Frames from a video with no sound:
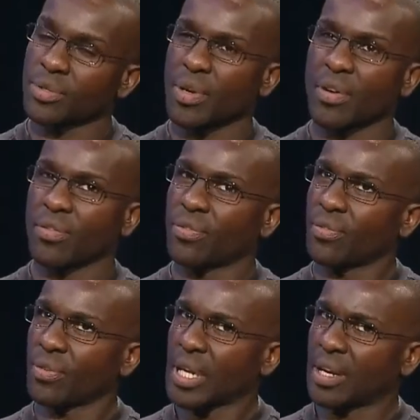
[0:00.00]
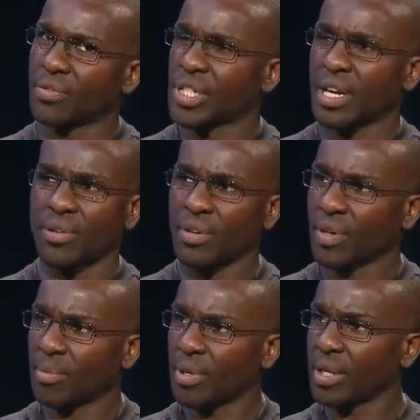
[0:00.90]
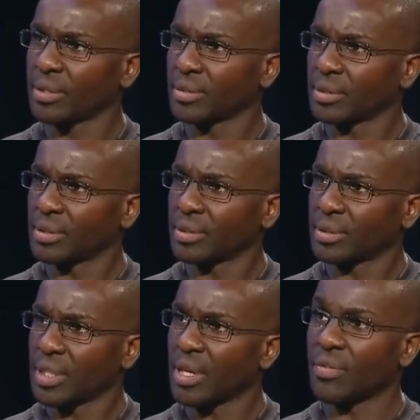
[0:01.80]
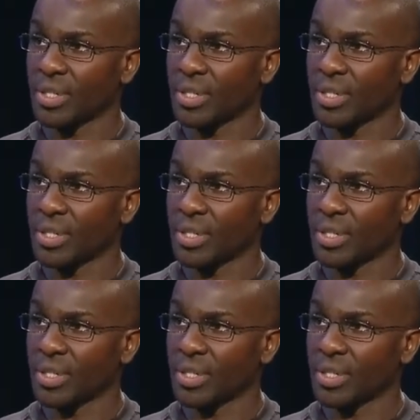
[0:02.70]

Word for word: was around end of January, February. Of this year. Of